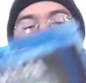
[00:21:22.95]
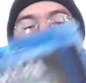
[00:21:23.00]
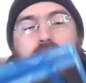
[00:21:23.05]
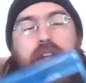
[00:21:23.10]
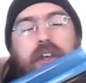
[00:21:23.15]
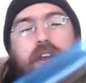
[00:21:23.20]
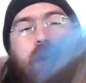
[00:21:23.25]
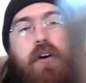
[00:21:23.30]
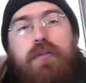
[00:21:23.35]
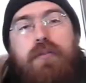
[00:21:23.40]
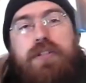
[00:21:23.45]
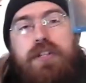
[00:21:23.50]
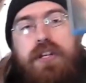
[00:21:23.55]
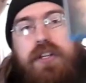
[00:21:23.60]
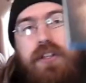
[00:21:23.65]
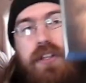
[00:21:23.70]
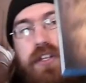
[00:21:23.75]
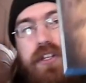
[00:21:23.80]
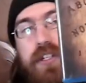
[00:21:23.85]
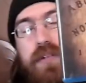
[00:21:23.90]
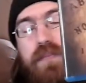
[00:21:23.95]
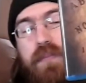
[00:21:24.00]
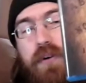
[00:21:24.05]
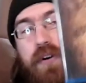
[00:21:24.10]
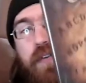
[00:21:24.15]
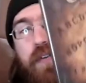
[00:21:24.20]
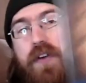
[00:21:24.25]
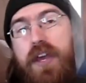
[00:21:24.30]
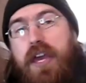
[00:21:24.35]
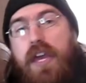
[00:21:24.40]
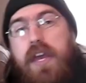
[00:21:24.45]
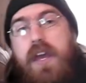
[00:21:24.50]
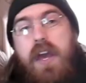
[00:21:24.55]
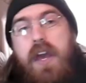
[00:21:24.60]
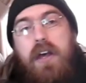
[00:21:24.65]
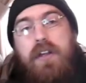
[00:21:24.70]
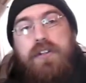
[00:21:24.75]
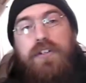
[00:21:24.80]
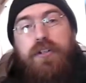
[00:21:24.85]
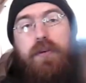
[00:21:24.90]
the ghost in this movie
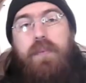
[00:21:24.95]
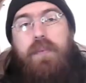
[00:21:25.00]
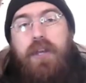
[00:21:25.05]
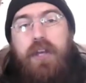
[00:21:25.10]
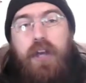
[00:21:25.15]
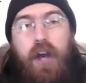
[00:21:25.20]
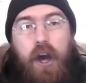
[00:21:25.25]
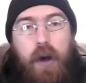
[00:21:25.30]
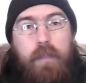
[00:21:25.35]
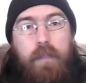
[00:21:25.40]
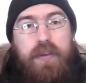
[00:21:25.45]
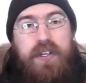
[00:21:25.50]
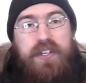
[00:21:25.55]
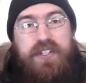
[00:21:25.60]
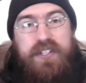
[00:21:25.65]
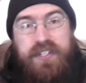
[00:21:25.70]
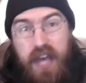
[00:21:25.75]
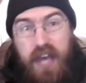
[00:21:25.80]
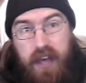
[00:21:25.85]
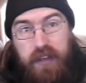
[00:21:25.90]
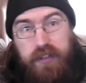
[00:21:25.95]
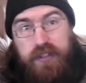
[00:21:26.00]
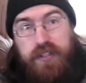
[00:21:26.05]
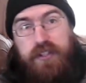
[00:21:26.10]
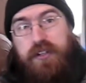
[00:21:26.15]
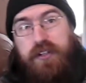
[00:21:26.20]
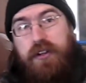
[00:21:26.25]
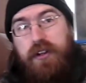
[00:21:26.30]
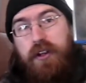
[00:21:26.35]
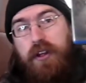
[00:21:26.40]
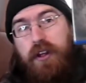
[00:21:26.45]
to become possessed.